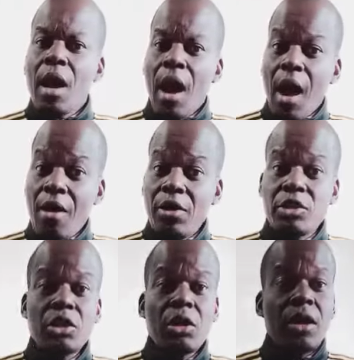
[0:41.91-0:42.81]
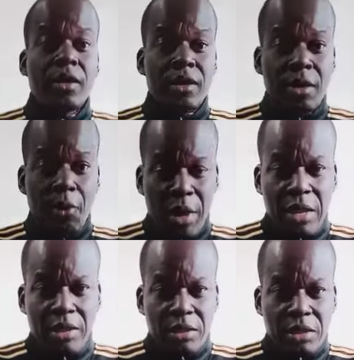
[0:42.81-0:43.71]
Out on the
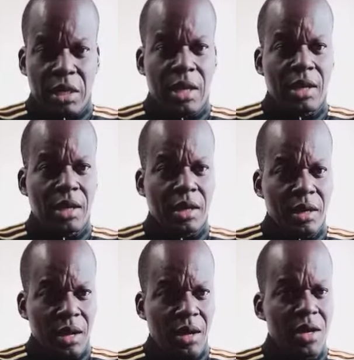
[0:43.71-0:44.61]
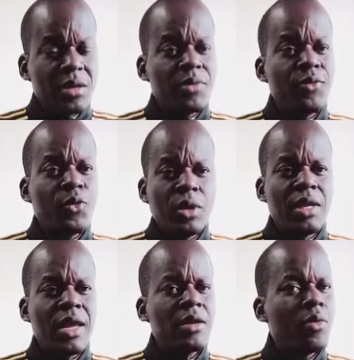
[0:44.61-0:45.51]
wind in lone
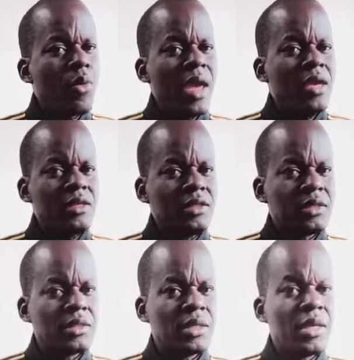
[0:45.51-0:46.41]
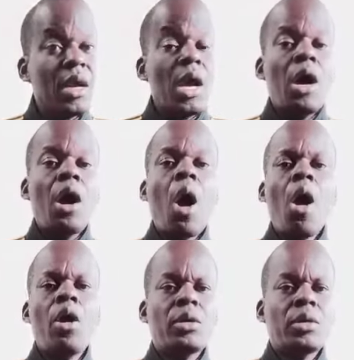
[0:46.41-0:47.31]
woodland ways.
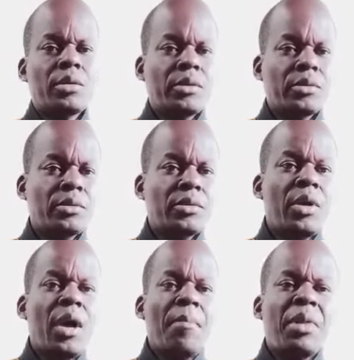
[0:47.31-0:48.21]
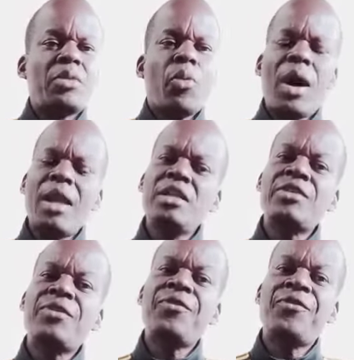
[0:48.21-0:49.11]
Oh, but the world is
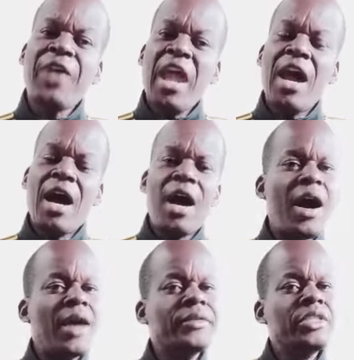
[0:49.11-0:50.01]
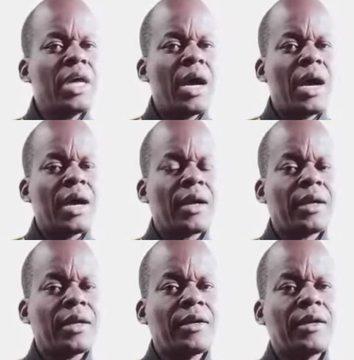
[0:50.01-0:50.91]
fair and young